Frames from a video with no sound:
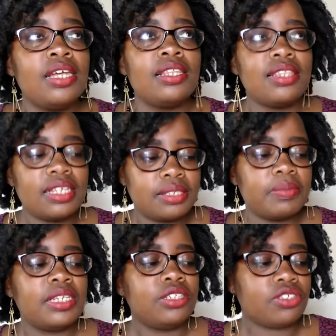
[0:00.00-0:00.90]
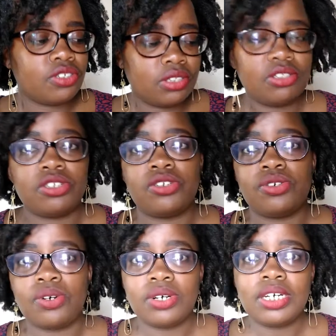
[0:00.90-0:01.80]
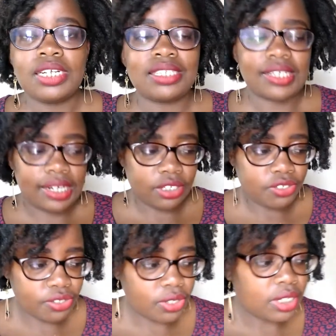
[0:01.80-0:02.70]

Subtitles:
The smell is not strong, it's natural.